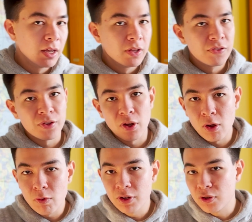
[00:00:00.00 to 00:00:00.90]
So
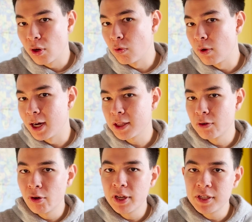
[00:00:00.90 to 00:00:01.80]
we'll just go walk
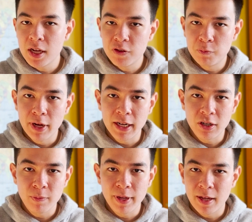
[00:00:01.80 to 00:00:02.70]
through it, explain a
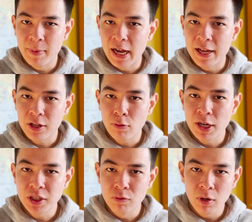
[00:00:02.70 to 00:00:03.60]
little bit about how the
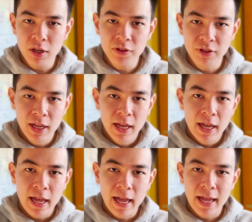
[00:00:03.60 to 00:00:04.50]
question works,
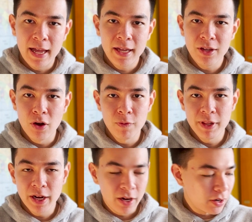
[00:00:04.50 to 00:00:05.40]
and go from there.